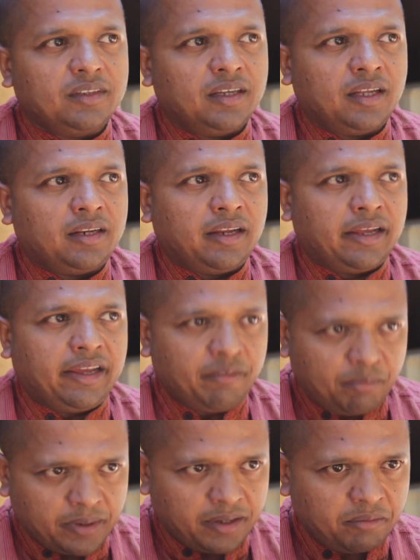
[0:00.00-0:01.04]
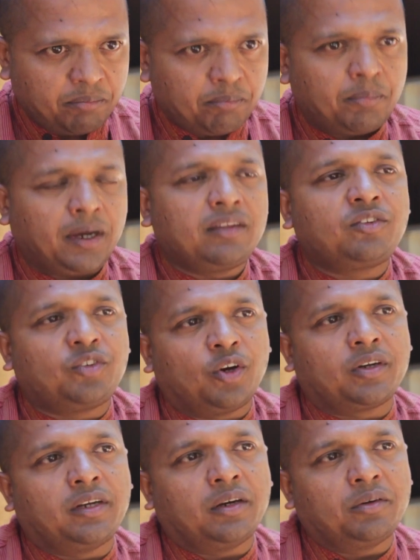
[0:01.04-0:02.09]
and I have my path
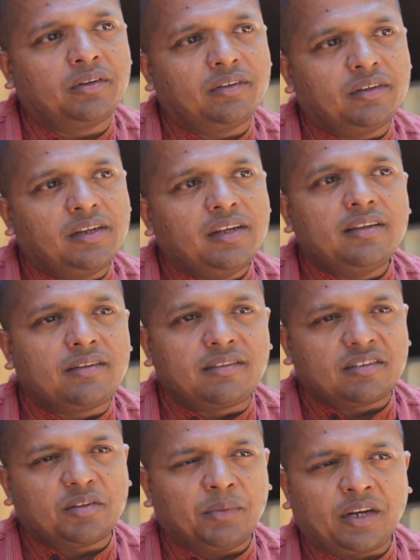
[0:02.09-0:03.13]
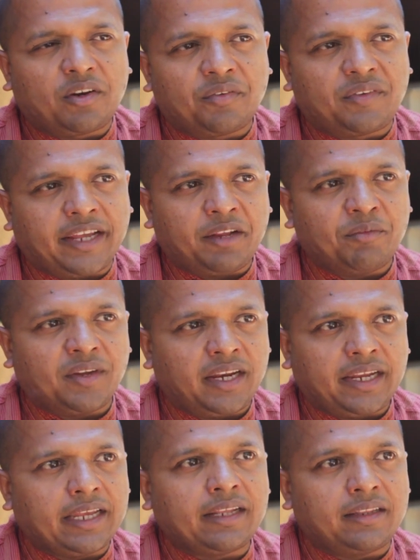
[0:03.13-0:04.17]
chalked out. It's just a matter of time when I
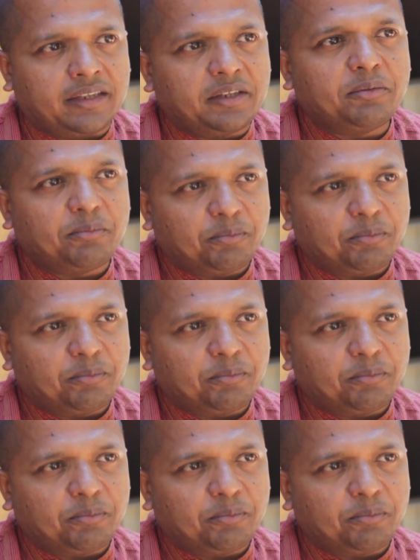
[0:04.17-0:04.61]
get there.